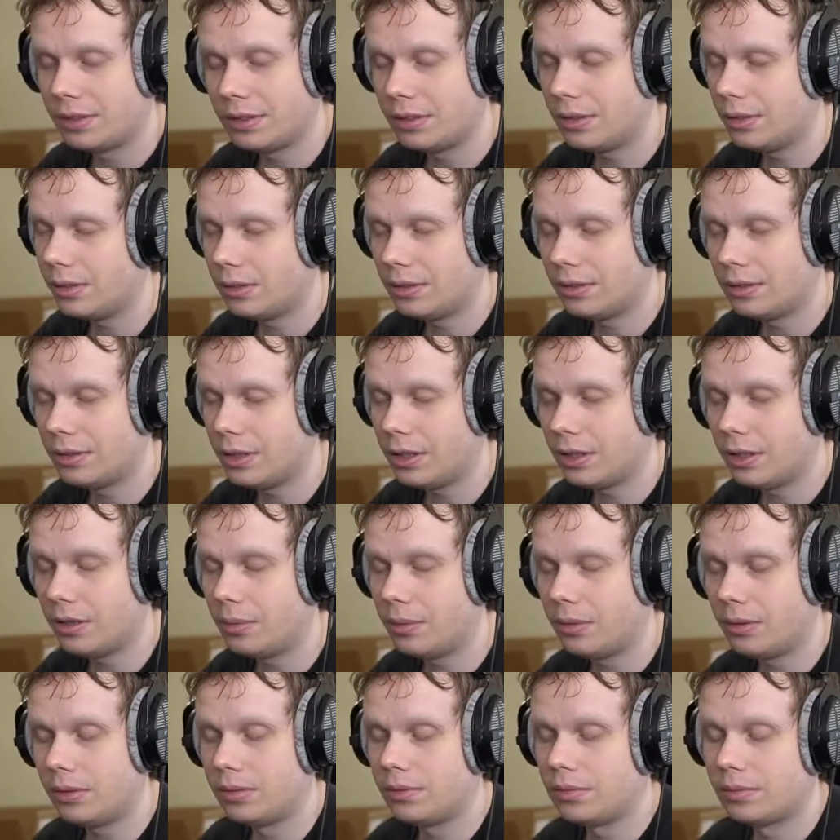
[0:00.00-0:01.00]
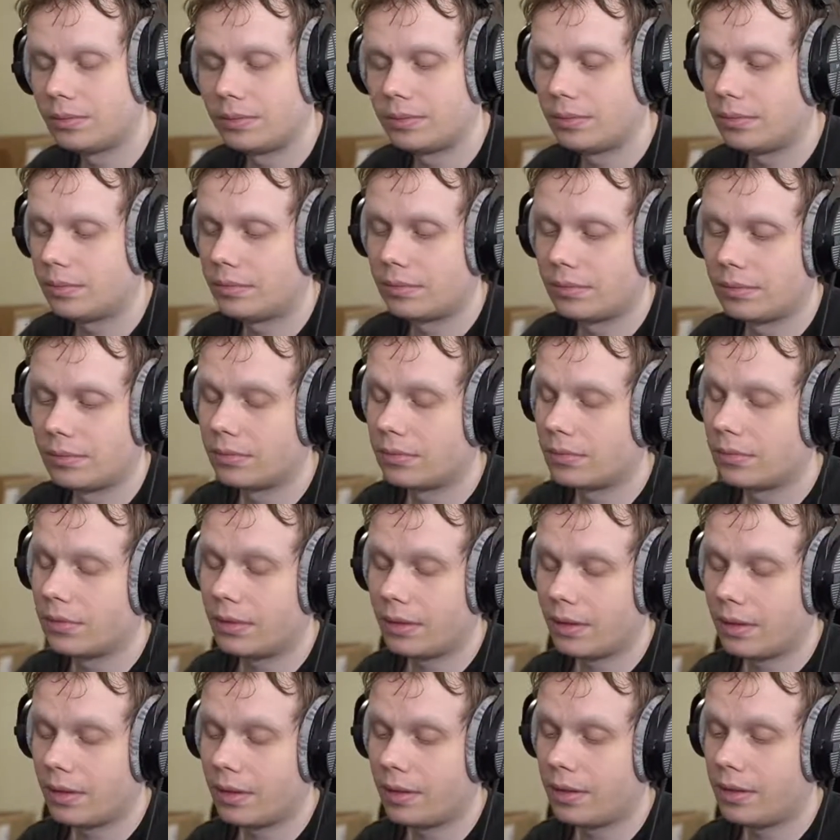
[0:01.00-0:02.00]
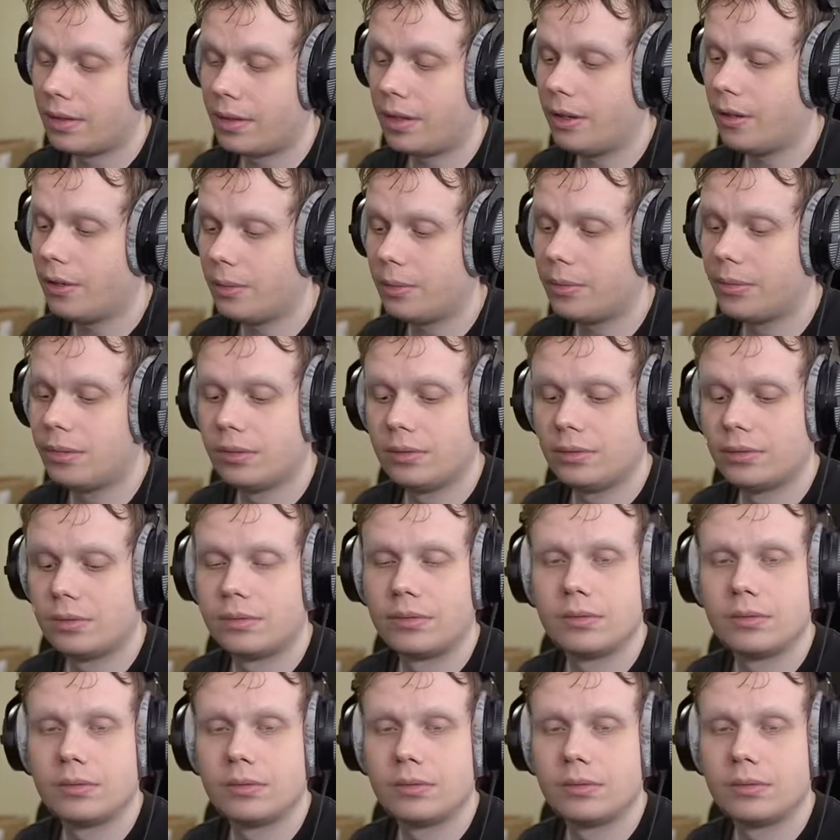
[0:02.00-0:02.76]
it's terrible. Terrible.